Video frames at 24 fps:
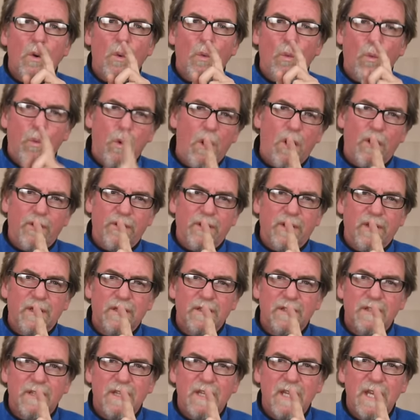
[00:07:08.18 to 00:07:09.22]
One,
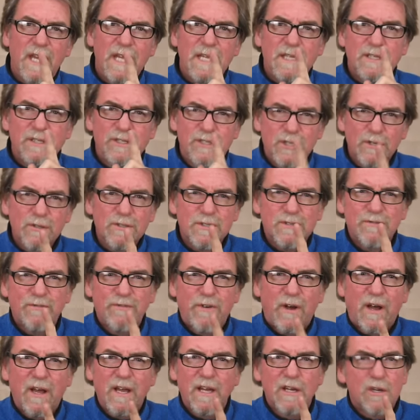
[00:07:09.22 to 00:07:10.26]
it does
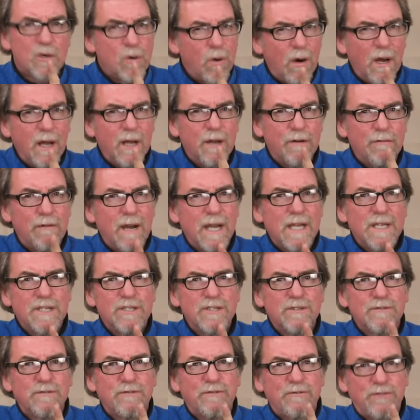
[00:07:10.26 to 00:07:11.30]
fire quite a
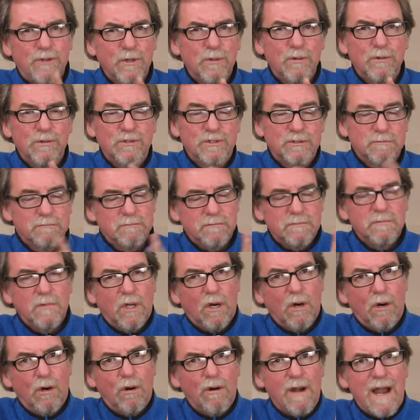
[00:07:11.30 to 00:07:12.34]
range of fuels
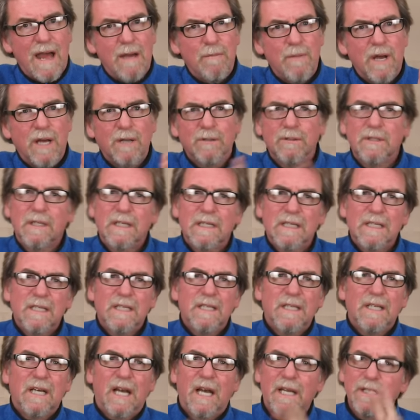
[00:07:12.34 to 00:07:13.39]
or ammo,
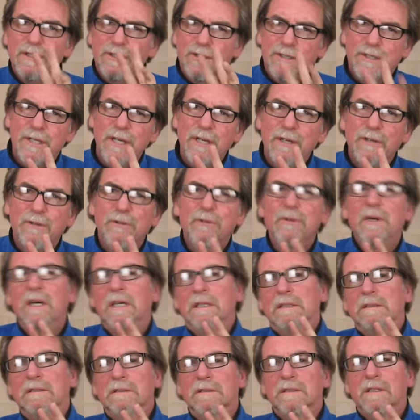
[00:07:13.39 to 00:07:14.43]
and two,
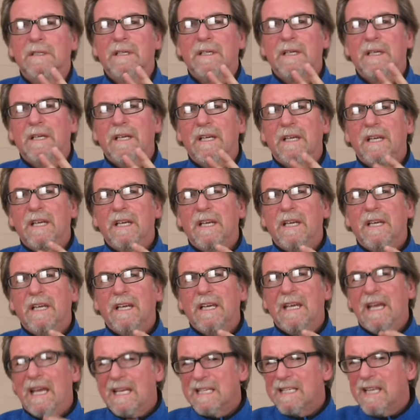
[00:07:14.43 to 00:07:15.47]

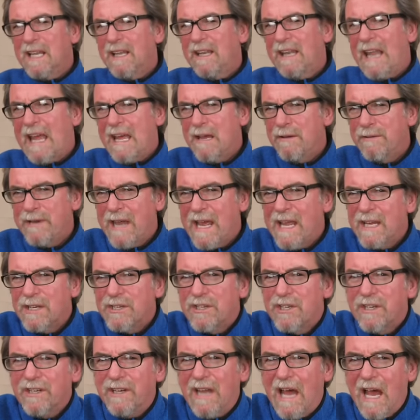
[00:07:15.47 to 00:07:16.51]
it has a loud
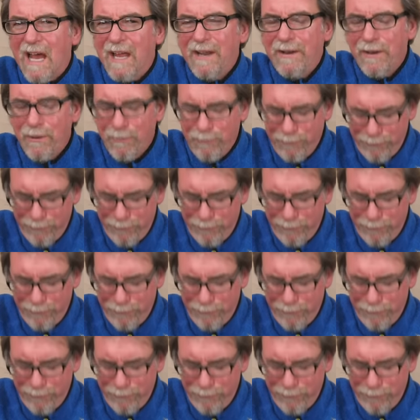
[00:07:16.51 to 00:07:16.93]
action and a